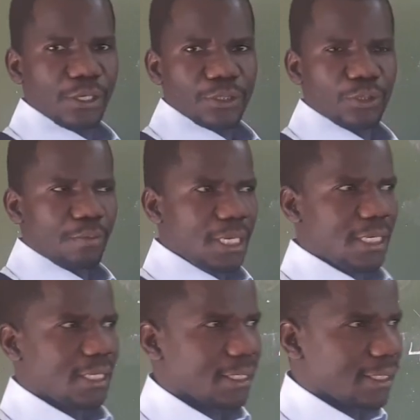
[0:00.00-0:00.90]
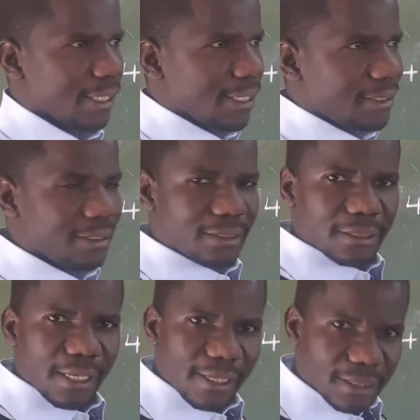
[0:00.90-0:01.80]
So meaning it is
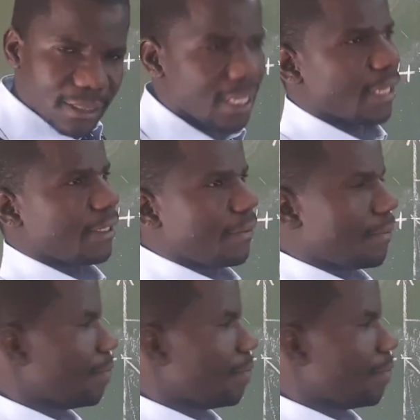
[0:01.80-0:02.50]
less than.